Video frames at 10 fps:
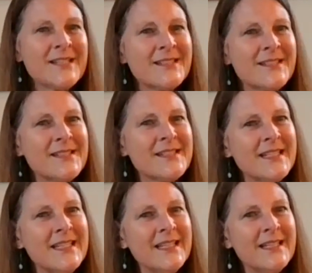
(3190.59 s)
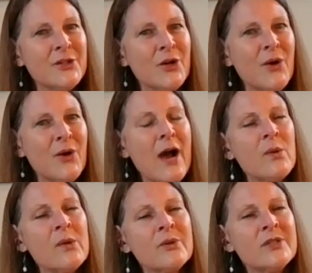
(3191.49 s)
to see, you know, how
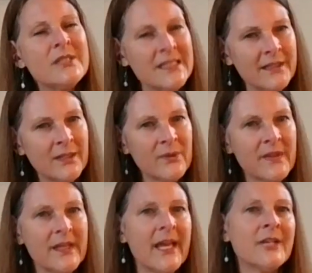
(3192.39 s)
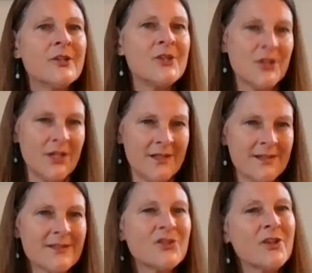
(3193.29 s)
we were dealing with the
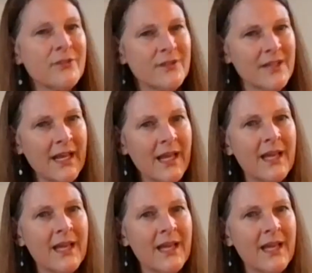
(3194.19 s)
energies shifting.